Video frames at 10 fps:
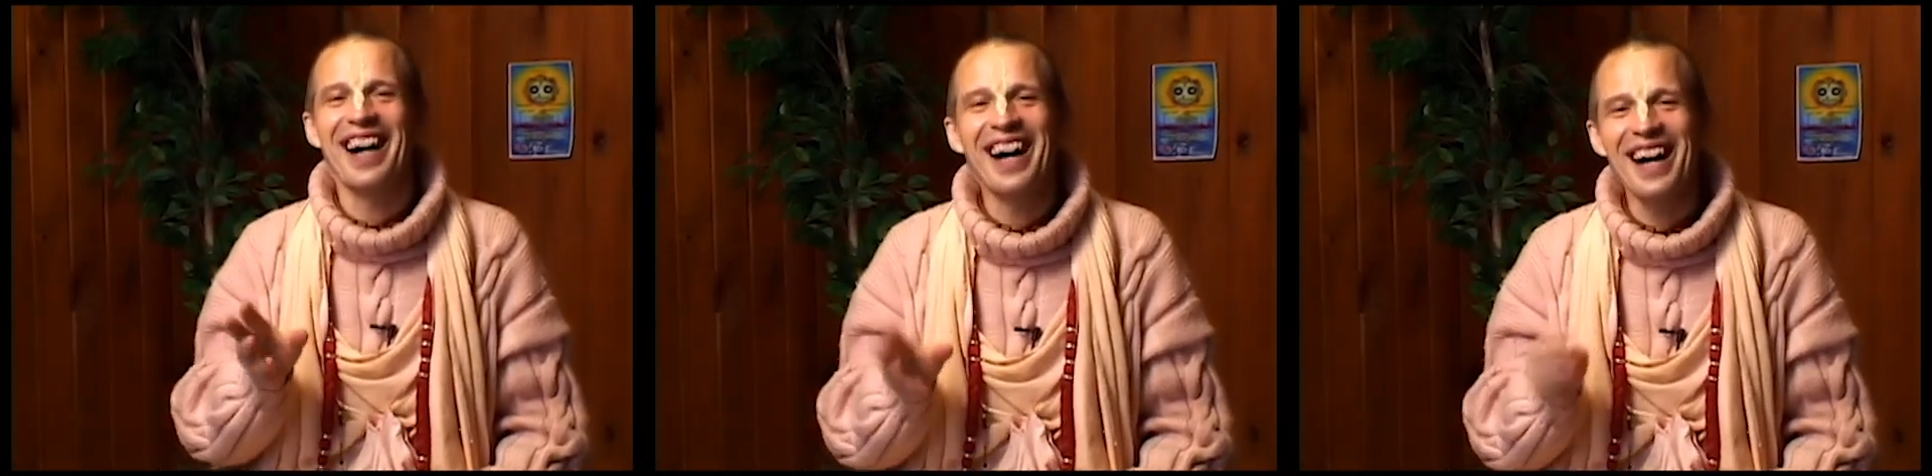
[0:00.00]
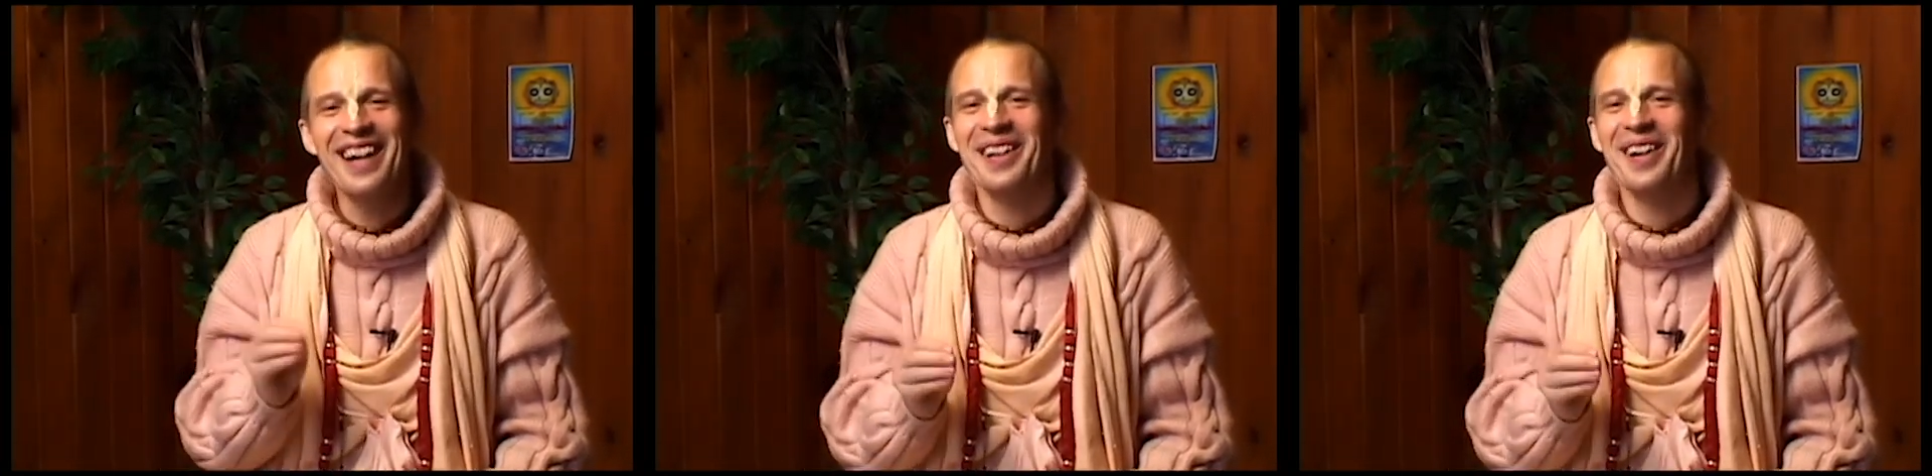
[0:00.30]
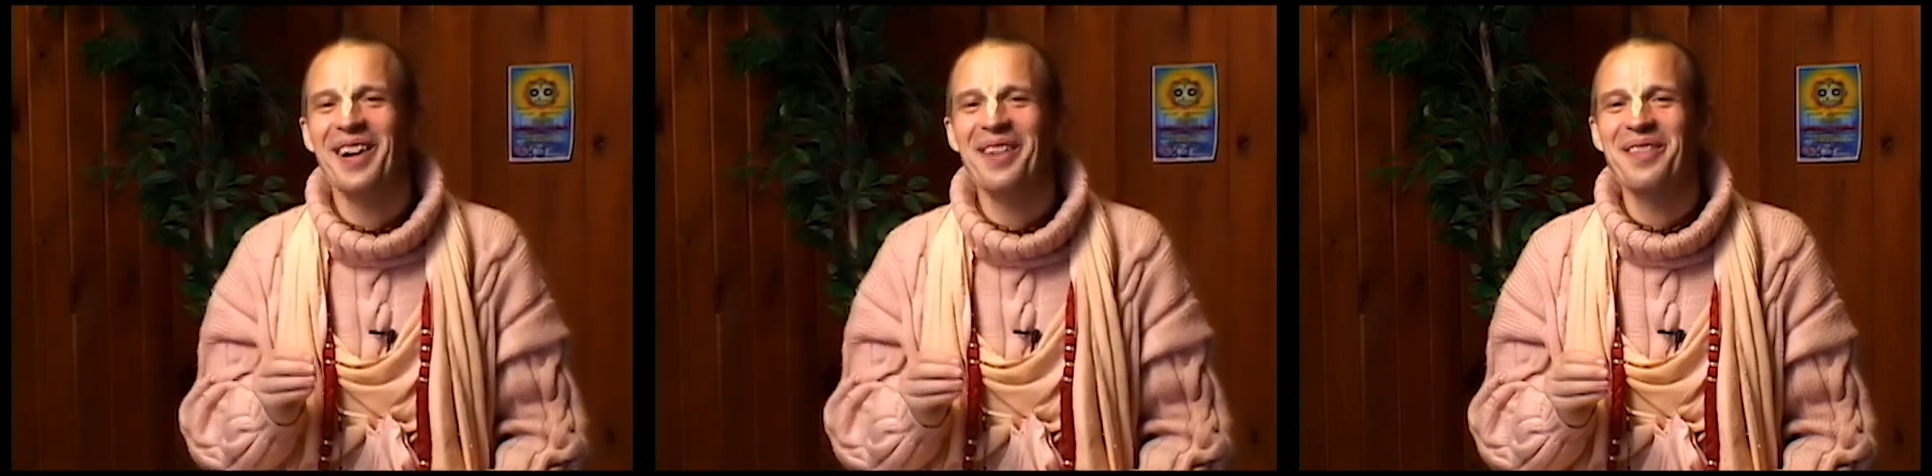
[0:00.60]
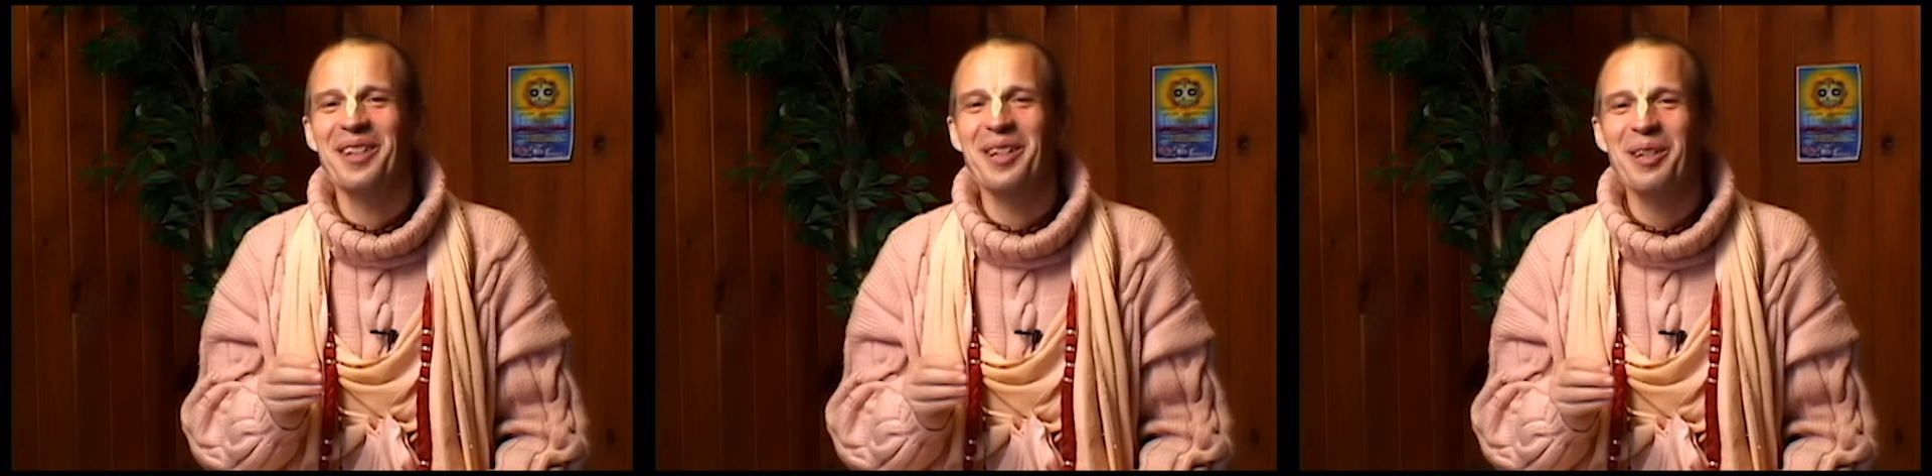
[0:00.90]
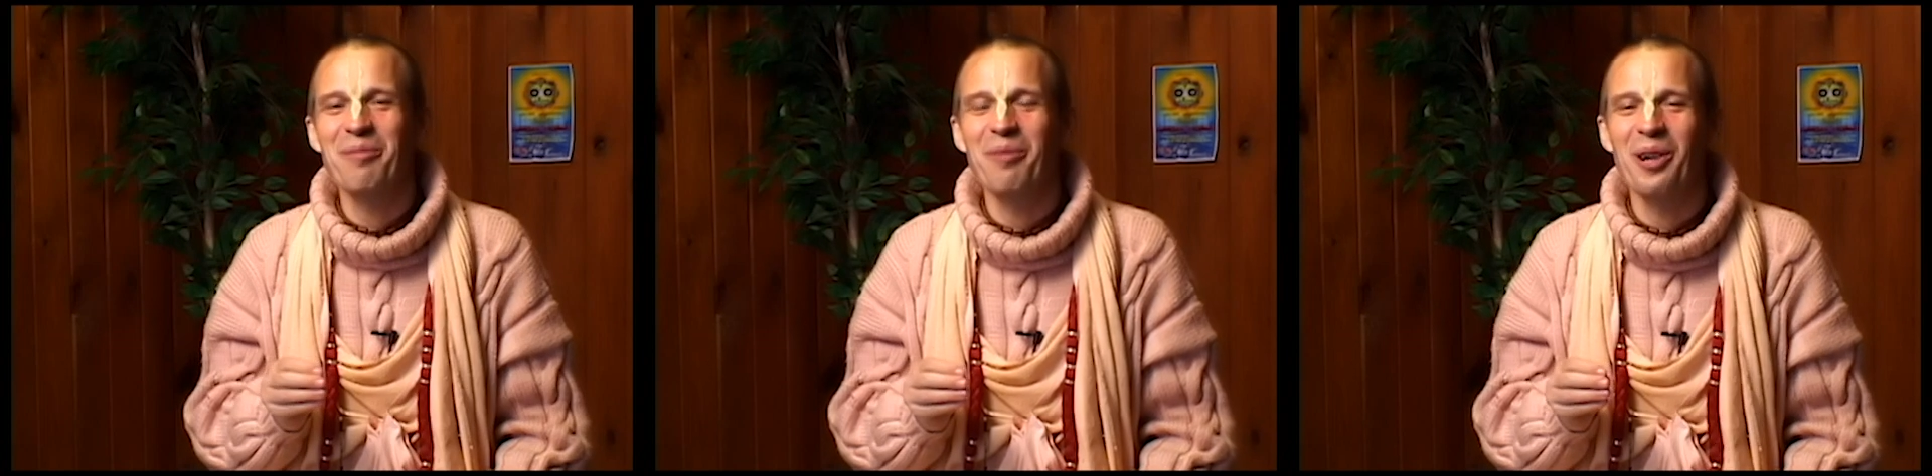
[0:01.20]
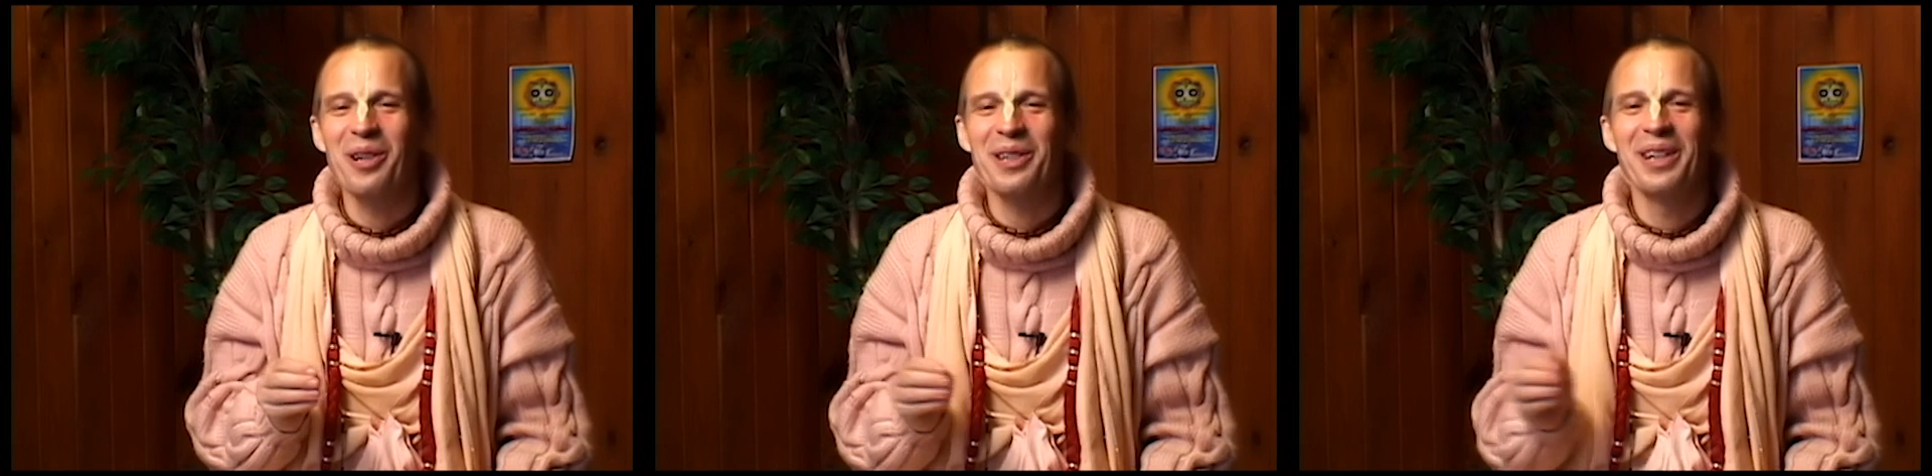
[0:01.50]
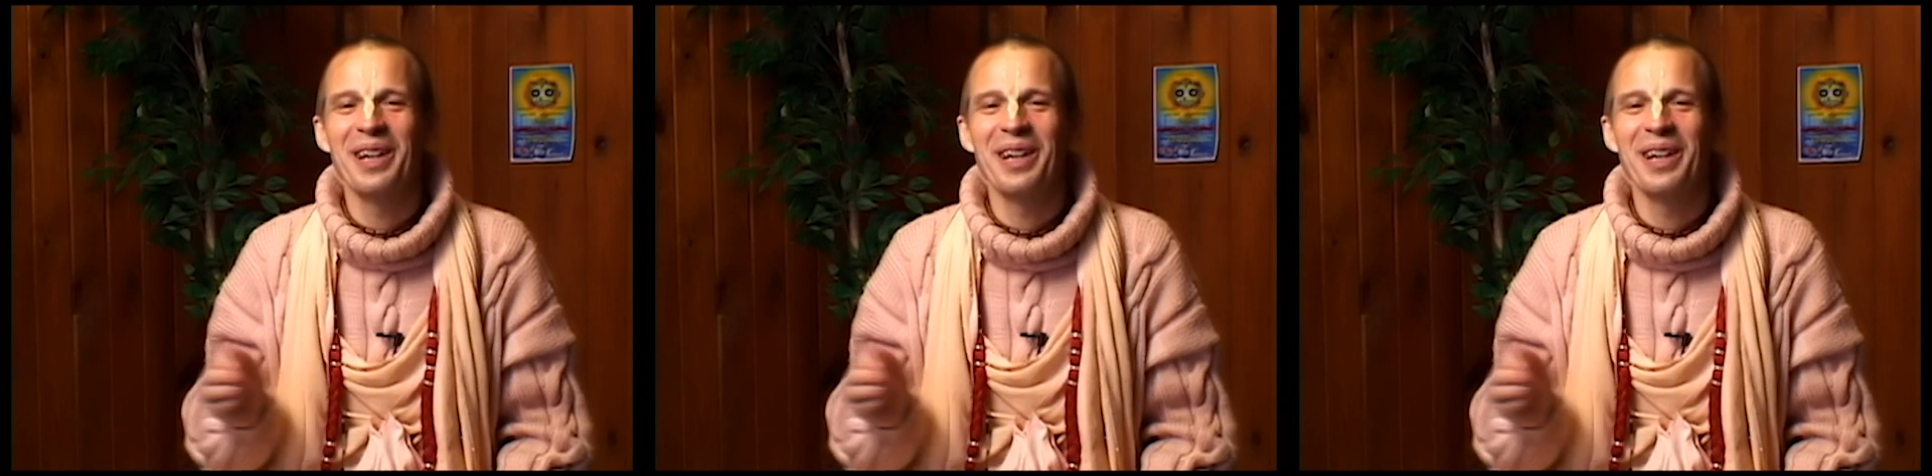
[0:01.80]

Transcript: heart of the little bird